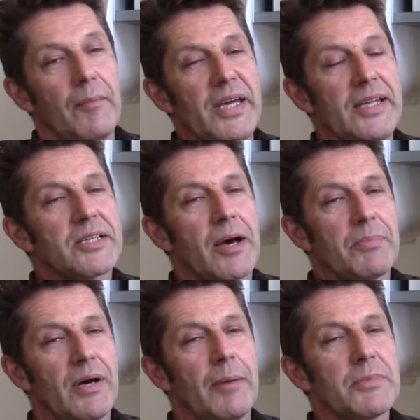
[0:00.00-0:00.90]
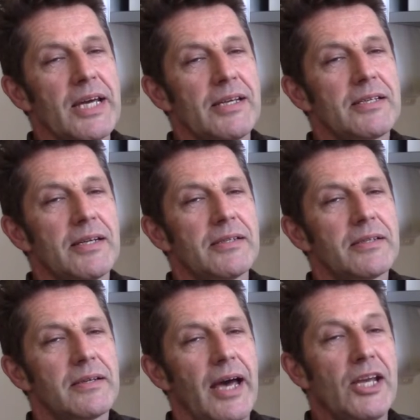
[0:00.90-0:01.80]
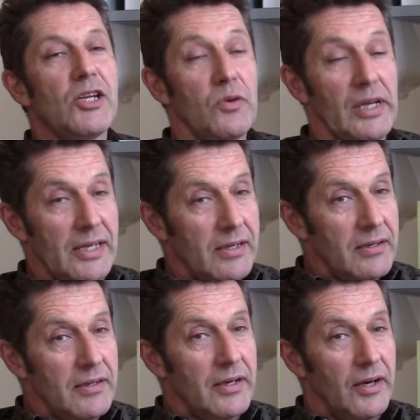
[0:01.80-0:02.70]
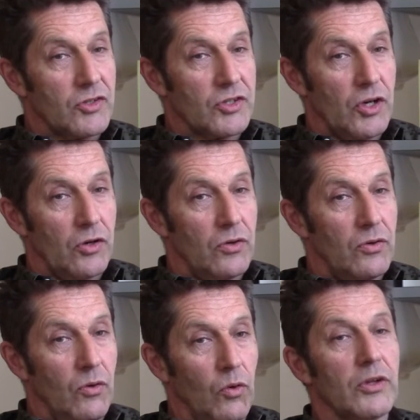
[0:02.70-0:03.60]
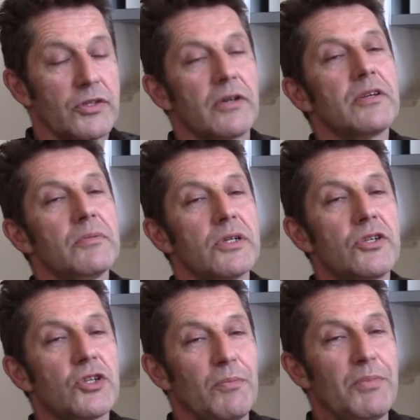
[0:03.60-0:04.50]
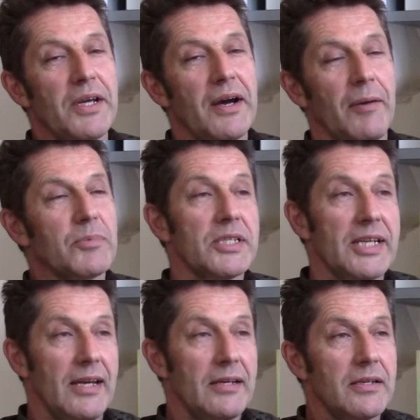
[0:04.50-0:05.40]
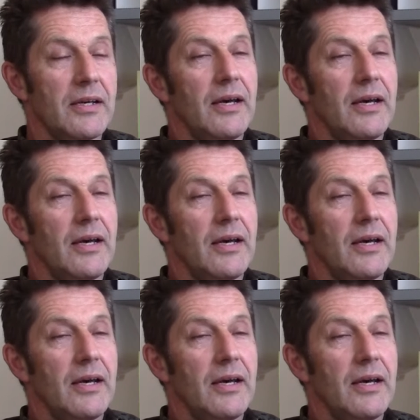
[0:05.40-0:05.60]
It's updated annually, and so all the documents should be up to date.